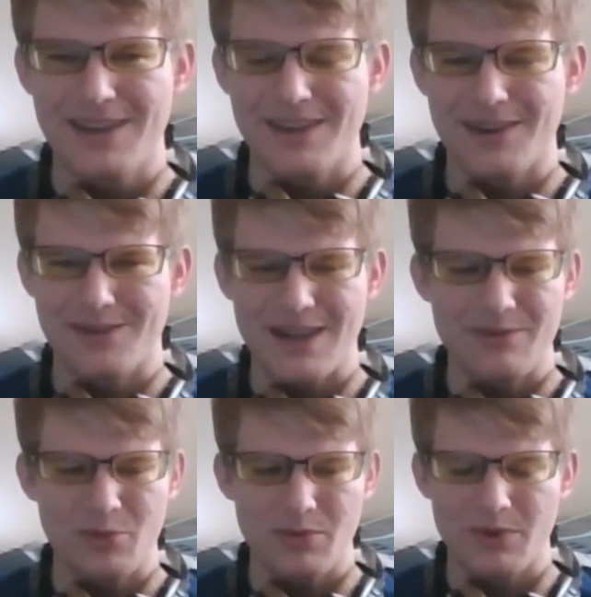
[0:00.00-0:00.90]
All right,
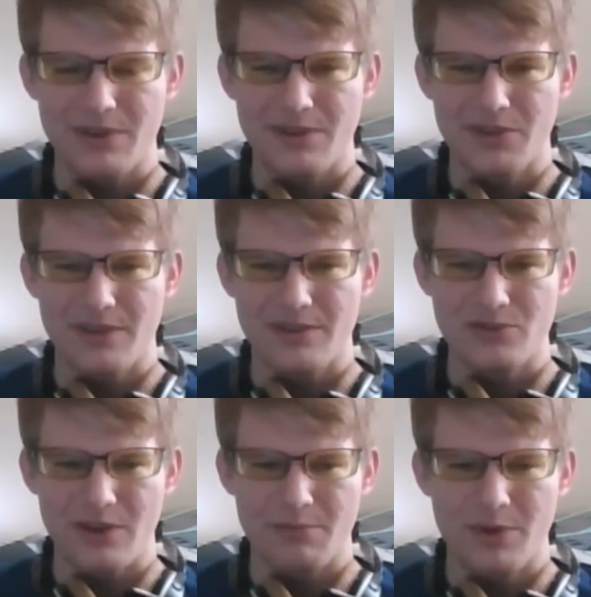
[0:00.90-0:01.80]
we will
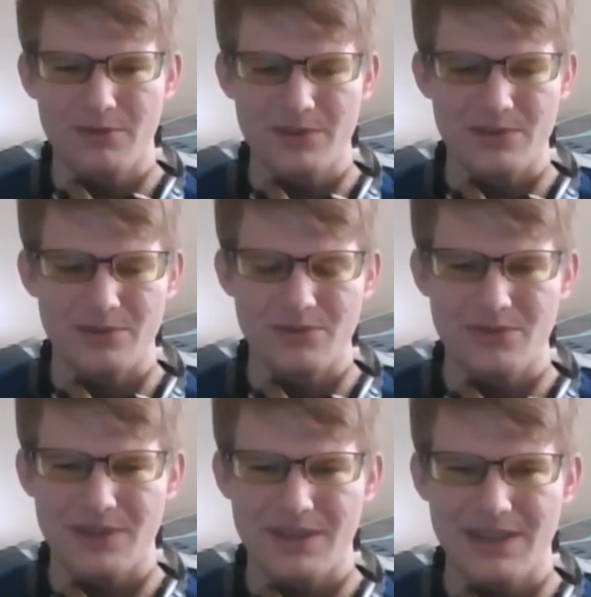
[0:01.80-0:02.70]
jump over to
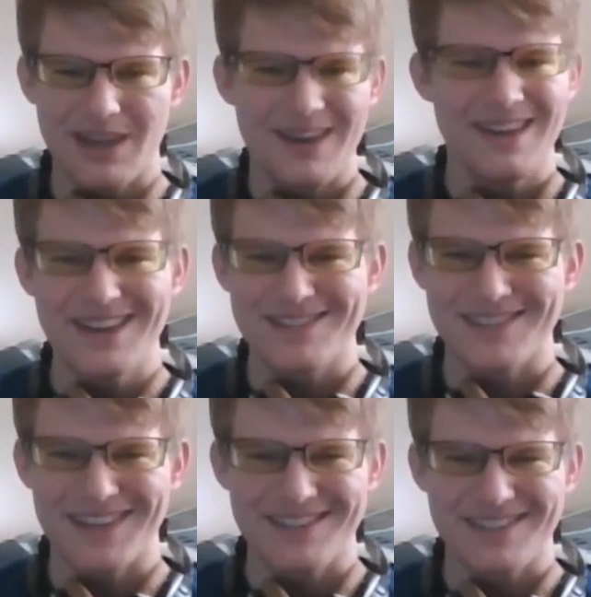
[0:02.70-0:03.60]
the AIs
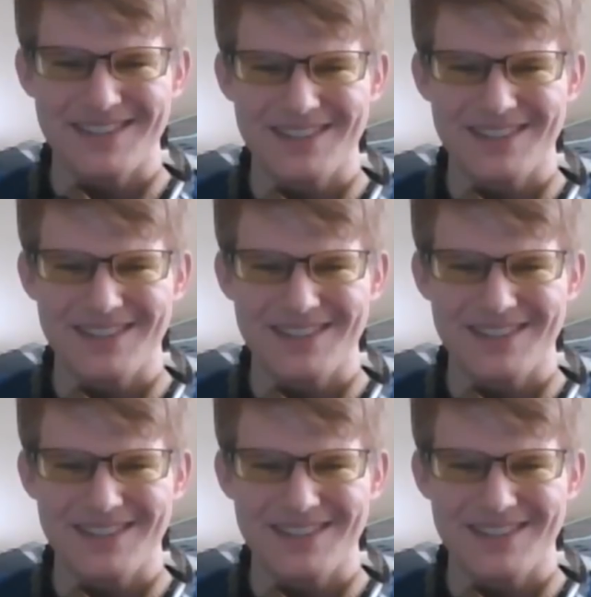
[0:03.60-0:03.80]
next.